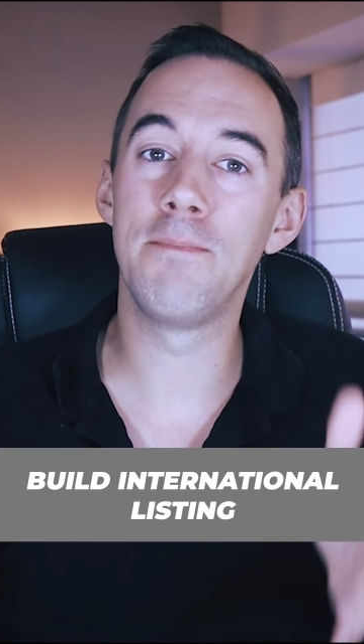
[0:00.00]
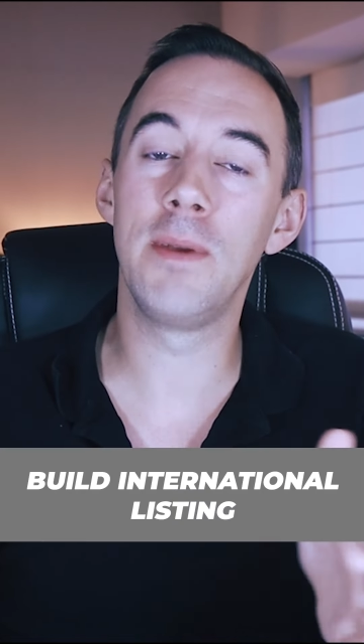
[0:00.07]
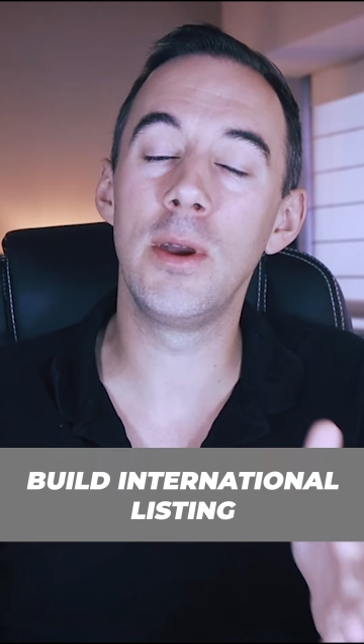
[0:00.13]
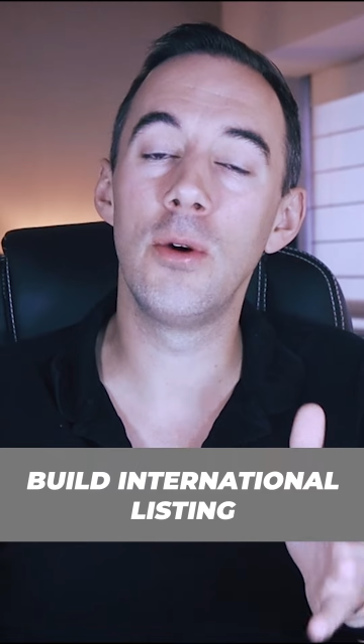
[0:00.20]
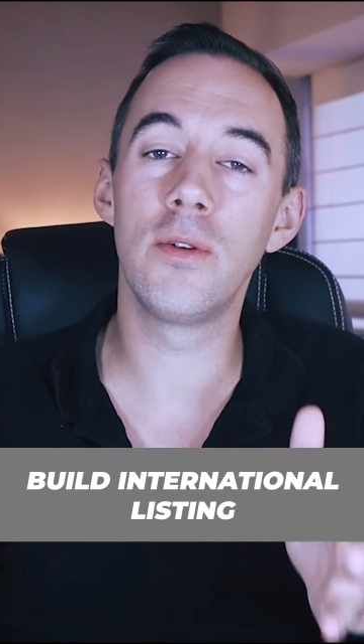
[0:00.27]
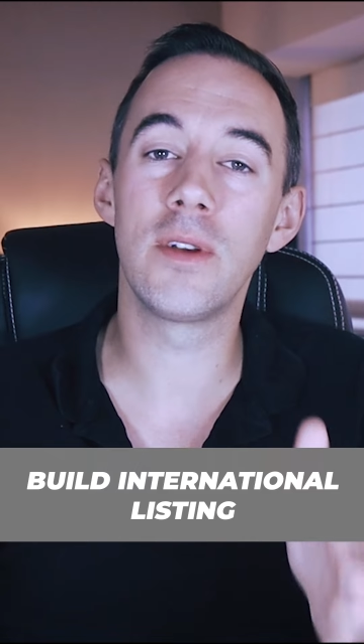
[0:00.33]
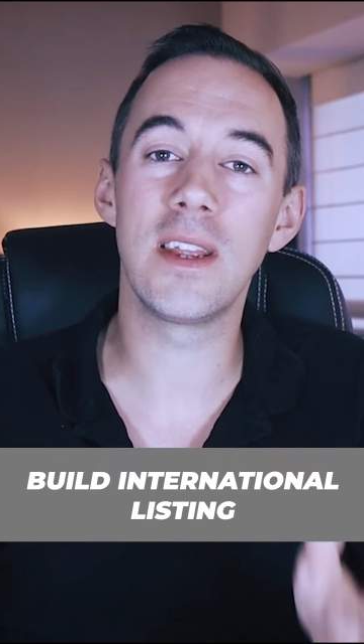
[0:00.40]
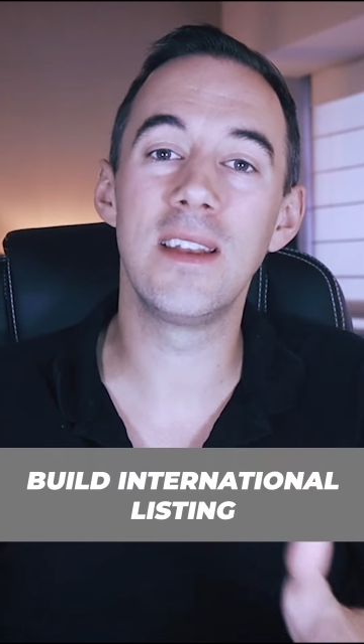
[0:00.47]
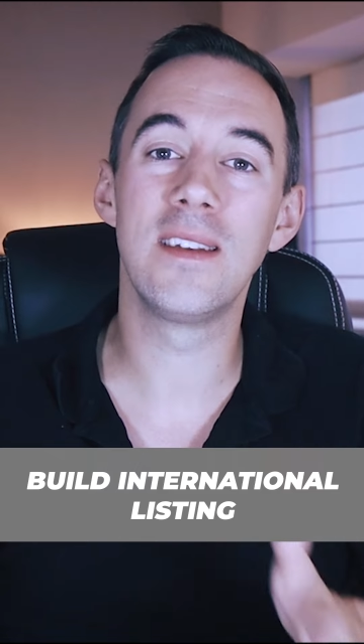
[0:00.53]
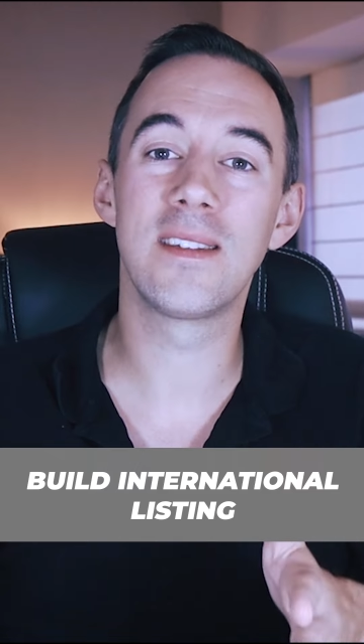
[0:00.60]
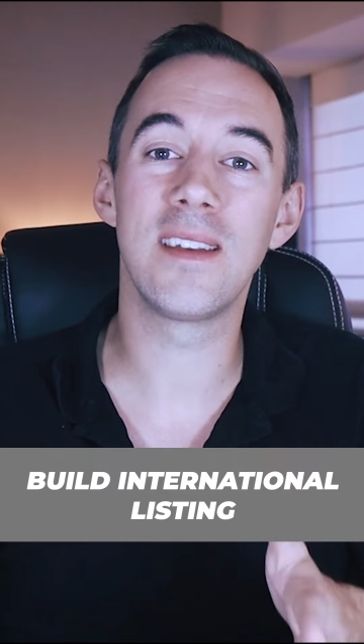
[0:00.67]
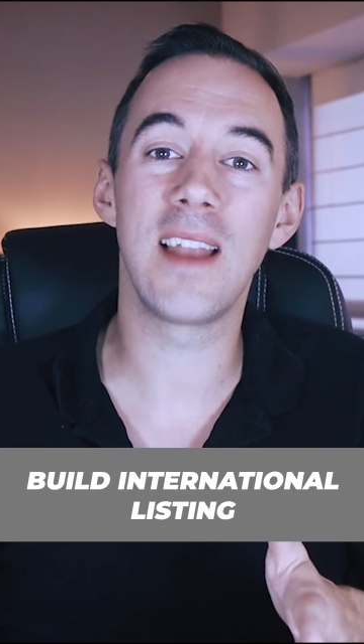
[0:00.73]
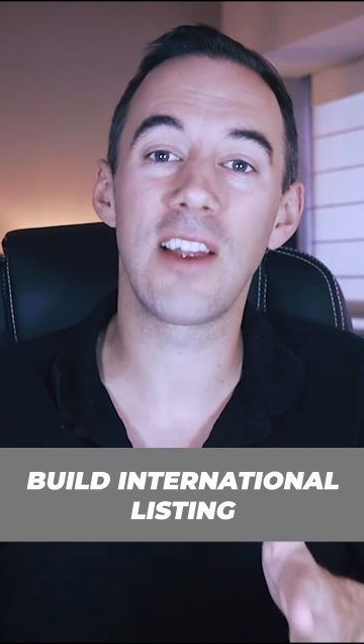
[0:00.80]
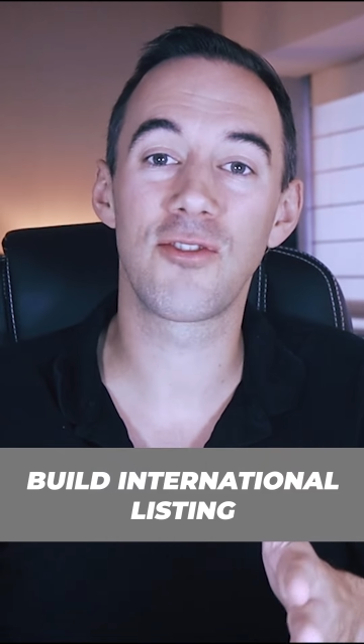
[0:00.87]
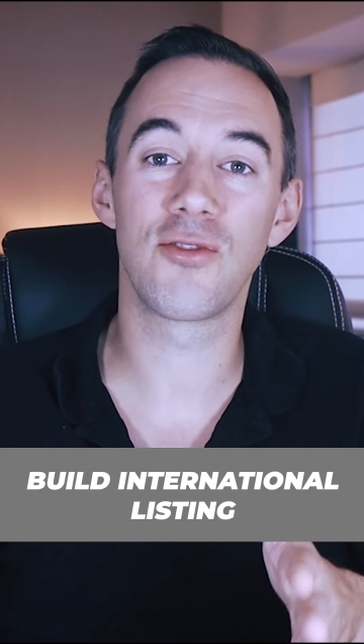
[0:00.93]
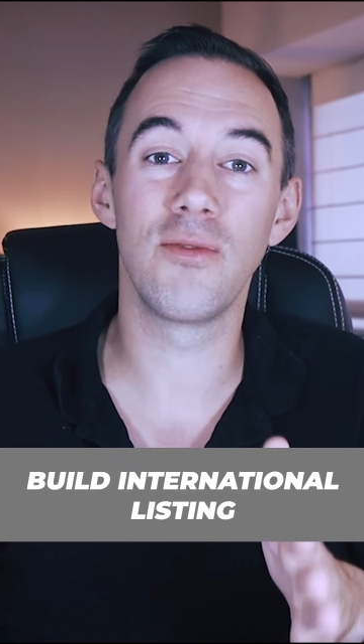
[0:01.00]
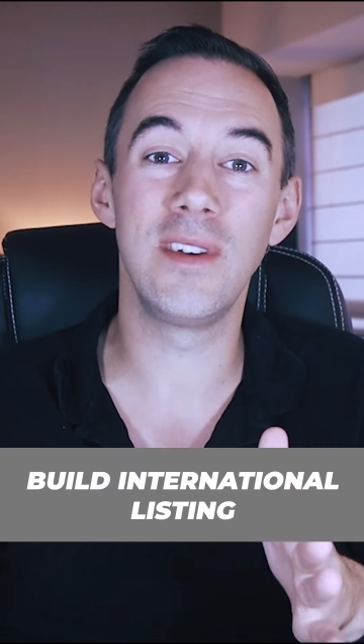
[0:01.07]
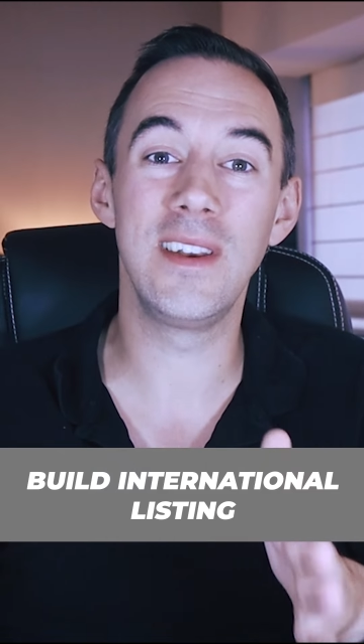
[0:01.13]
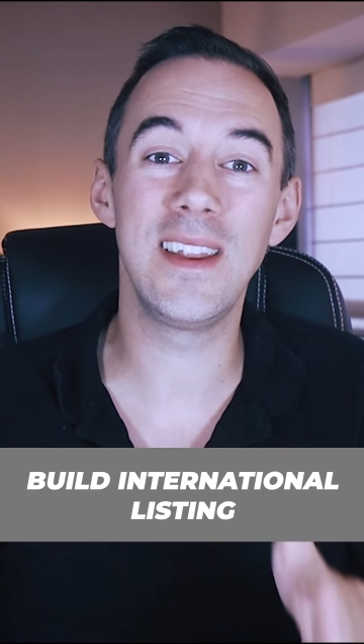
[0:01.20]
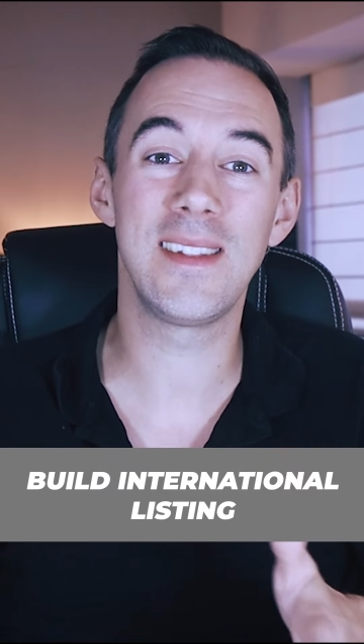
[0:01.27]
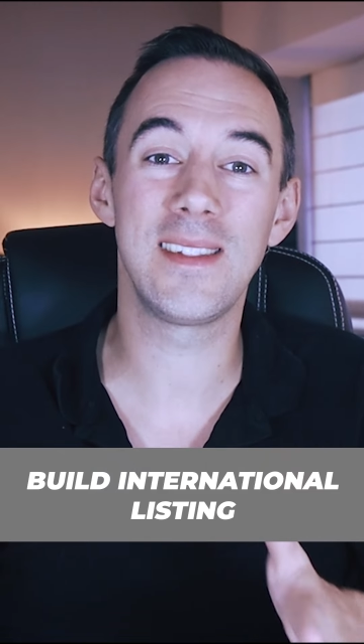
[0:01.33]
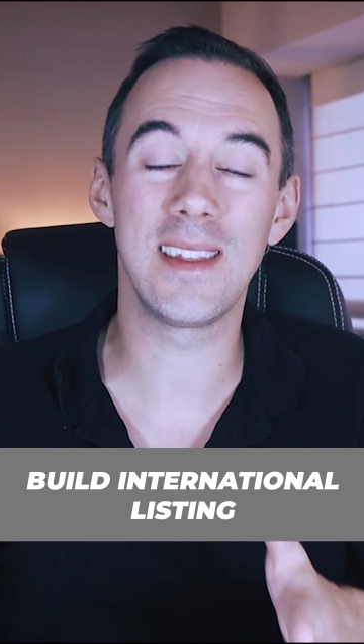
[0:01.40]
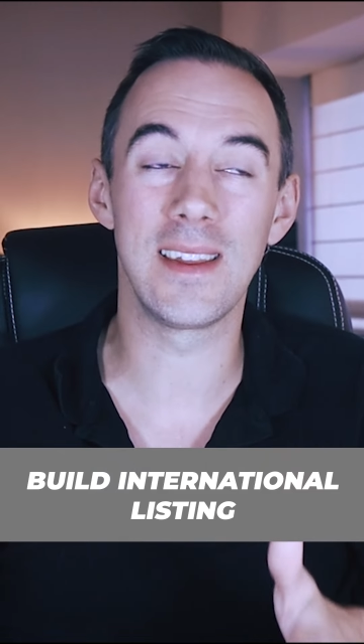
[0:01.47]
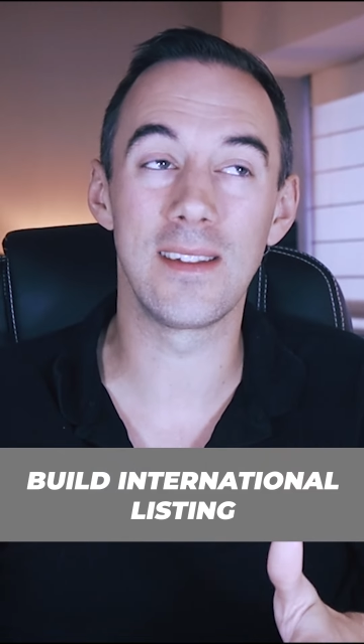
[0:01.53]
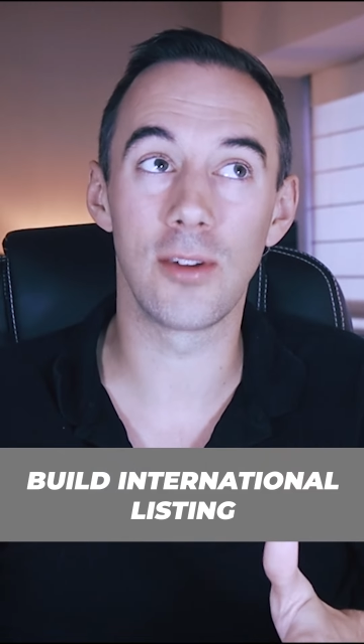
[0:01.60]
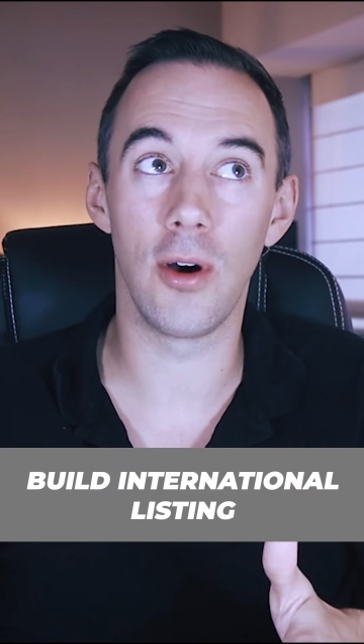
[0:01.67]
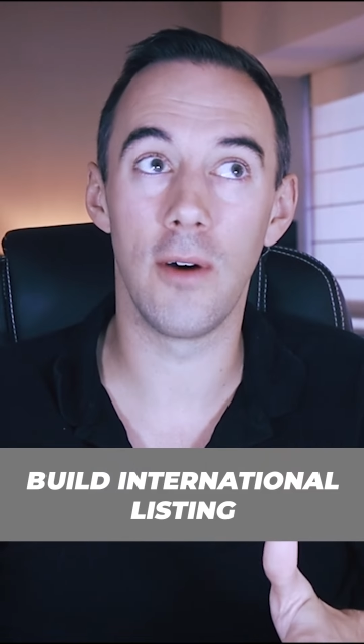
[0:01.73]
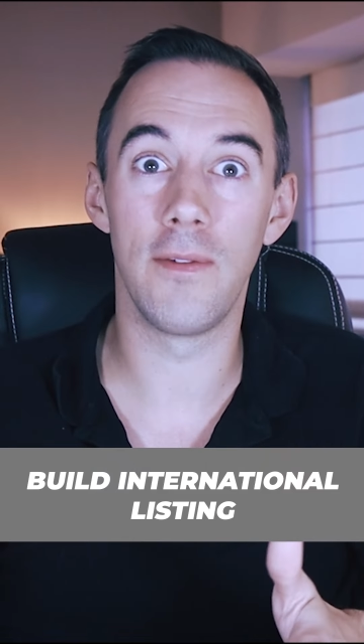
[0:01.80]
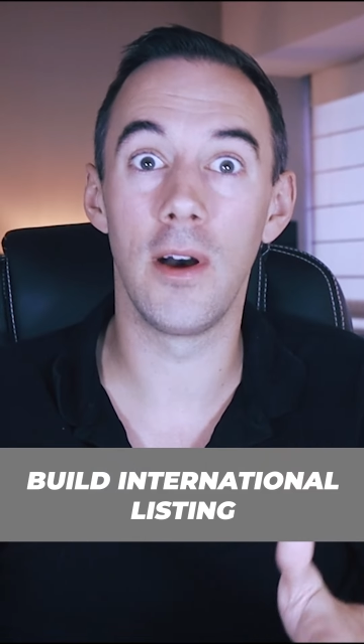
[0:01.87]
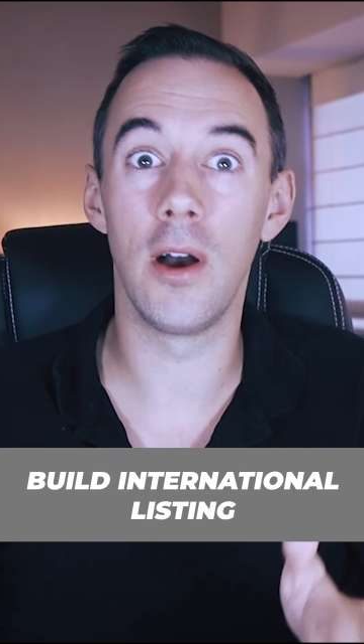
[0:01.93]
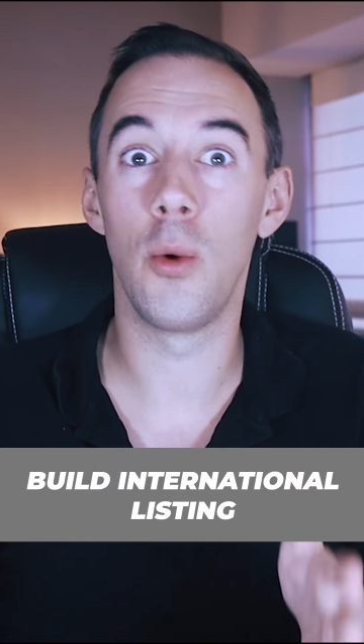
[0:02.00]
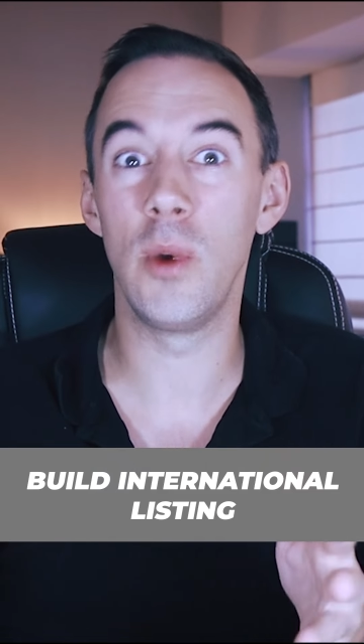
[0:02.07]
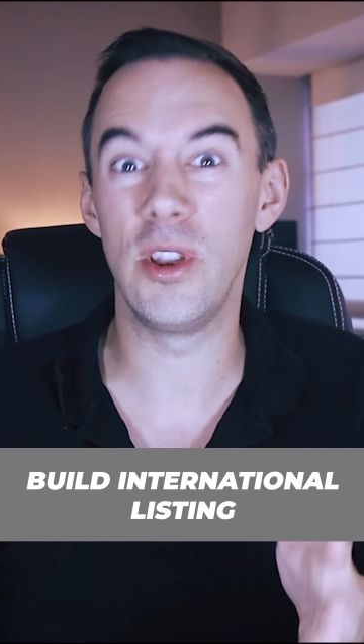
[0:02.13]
Build International Listings offer,